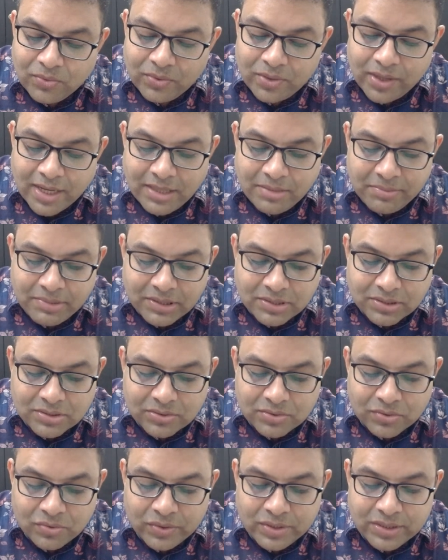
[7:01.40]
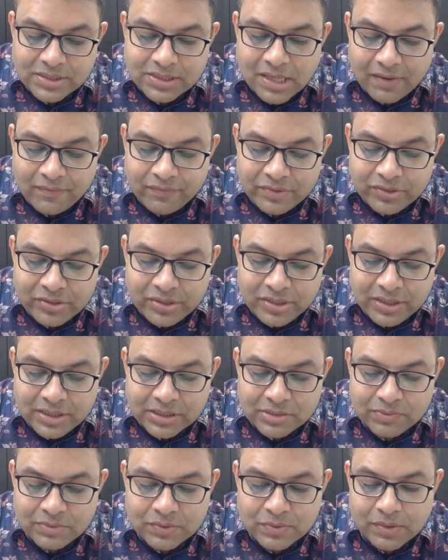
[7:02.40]
own enemies, doing selfish
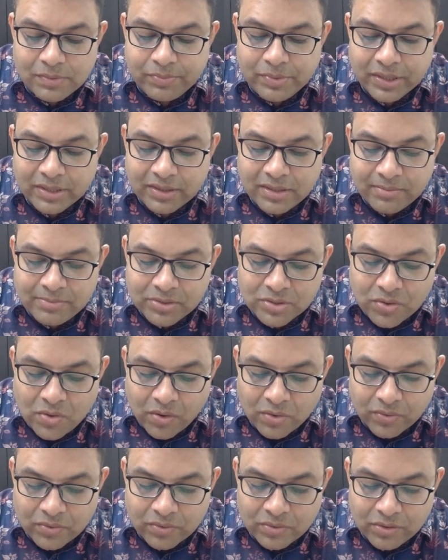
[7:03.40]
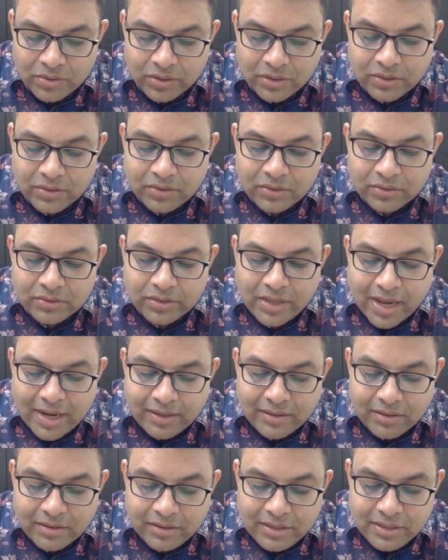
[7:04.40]
deeds which will bring them sorrow.
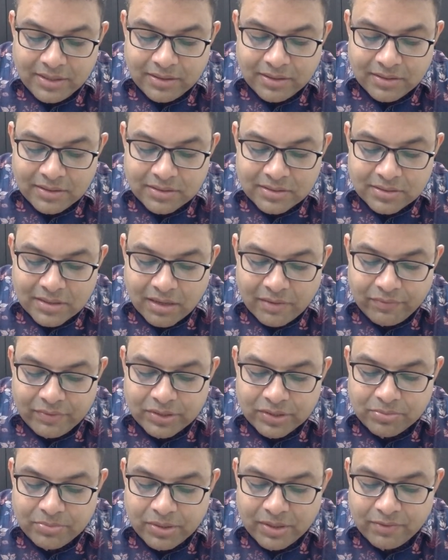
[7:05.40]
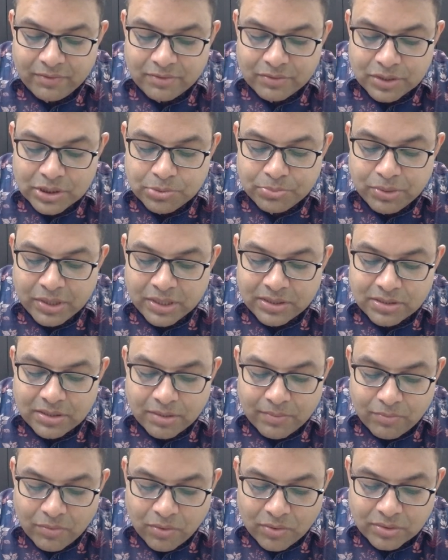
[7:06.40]
That deed is selfish, which brings
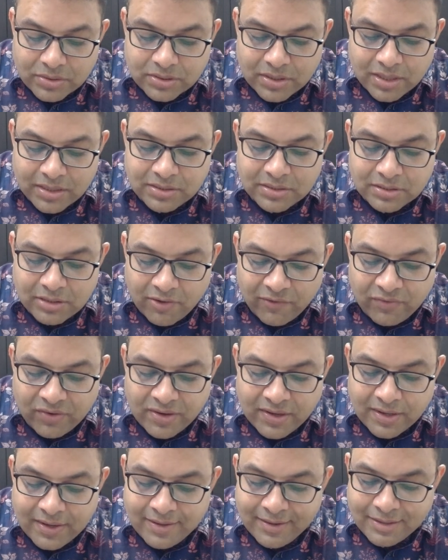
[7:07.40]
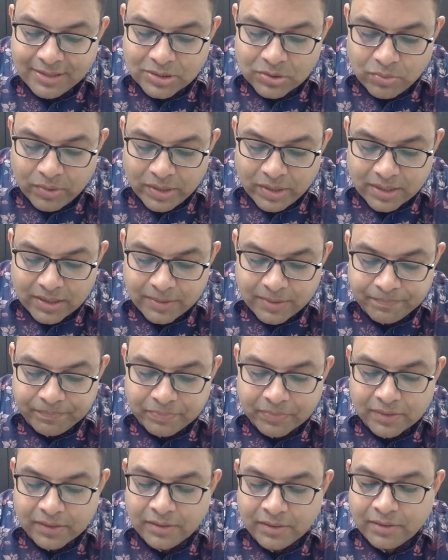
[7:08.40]
remorse and suffering in its wake.
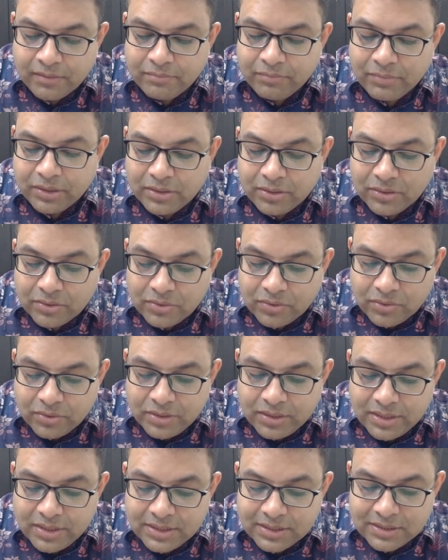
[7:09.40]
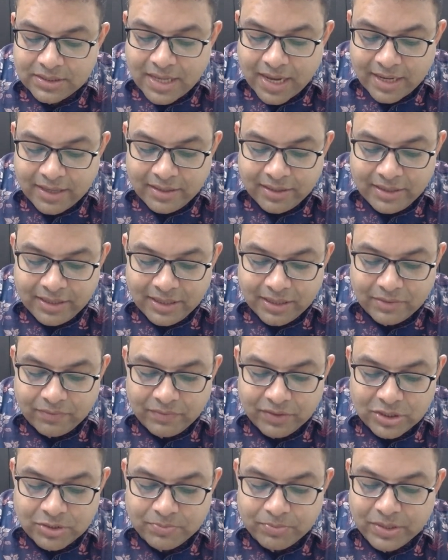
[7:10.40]
But the good is that deed
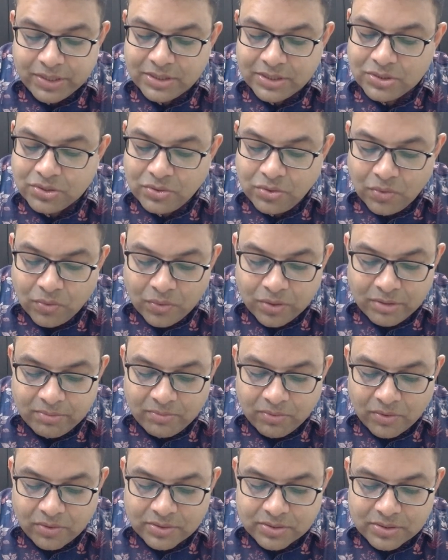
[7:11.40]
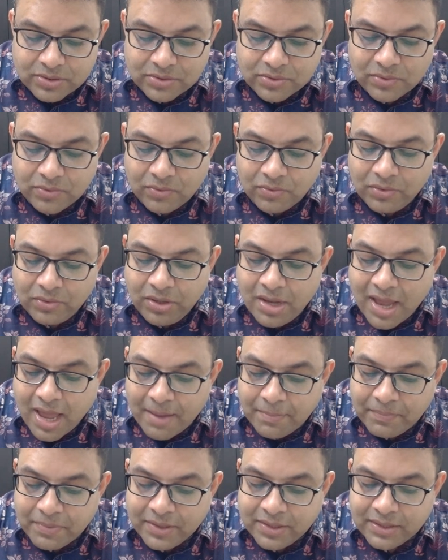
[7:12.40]
which brings no remorse, only
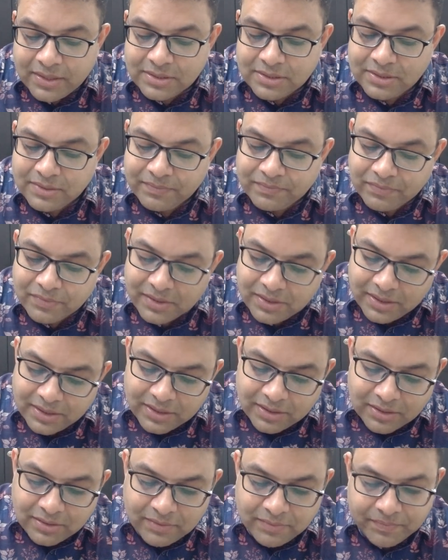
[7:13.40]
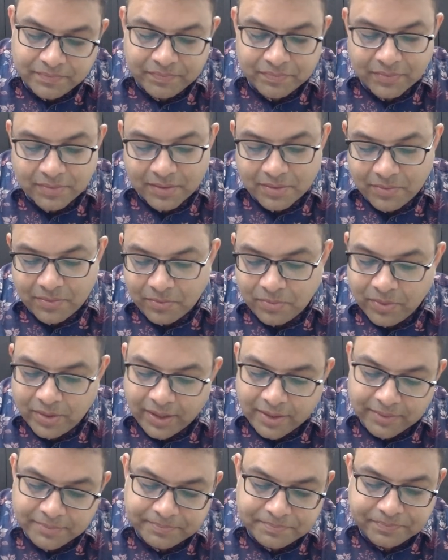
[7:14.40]
happiness in the
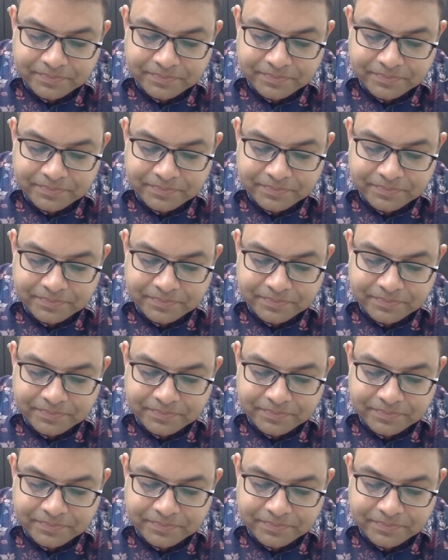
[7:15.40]
wake.